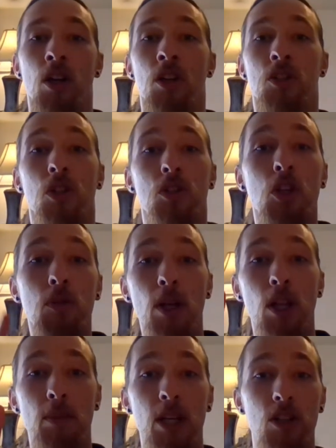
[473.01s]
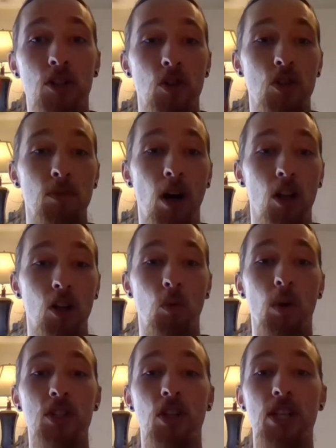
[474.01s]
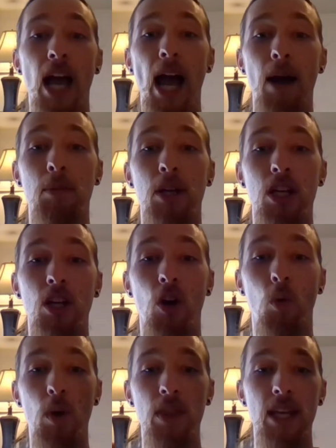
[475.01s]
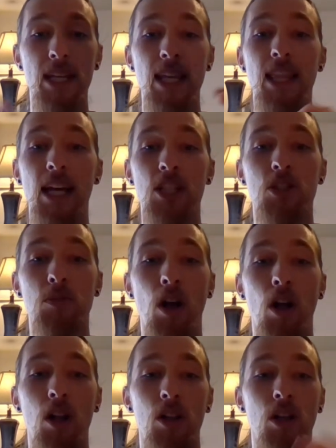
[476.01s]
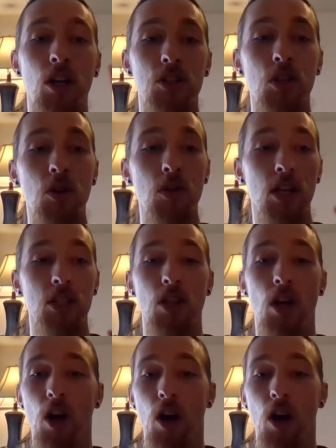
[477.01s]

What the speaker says: So 2 millimeters or smaller. What starts happening when they get that small? Two things.